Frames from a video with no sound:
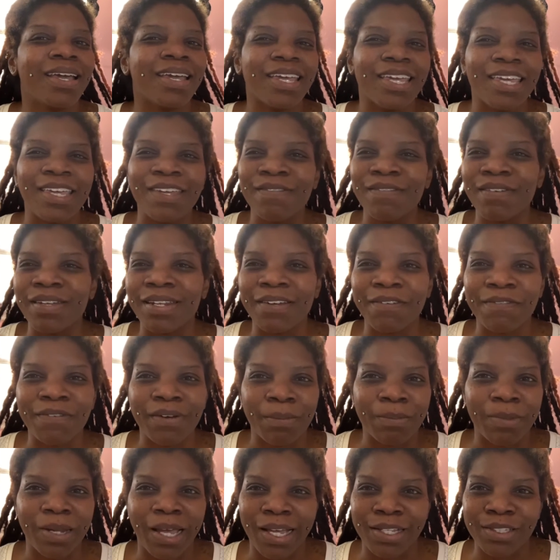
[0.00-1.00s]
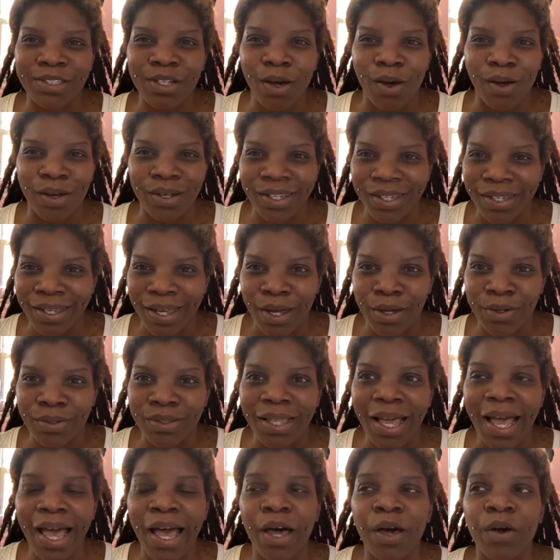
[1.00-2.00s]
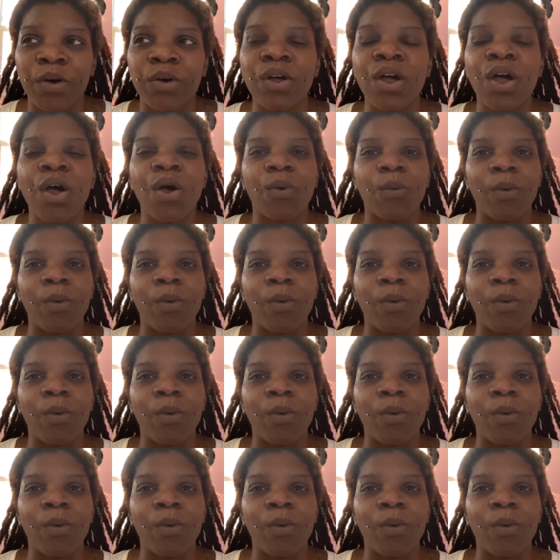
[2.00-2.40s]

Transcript: even if I'm not talking out loud,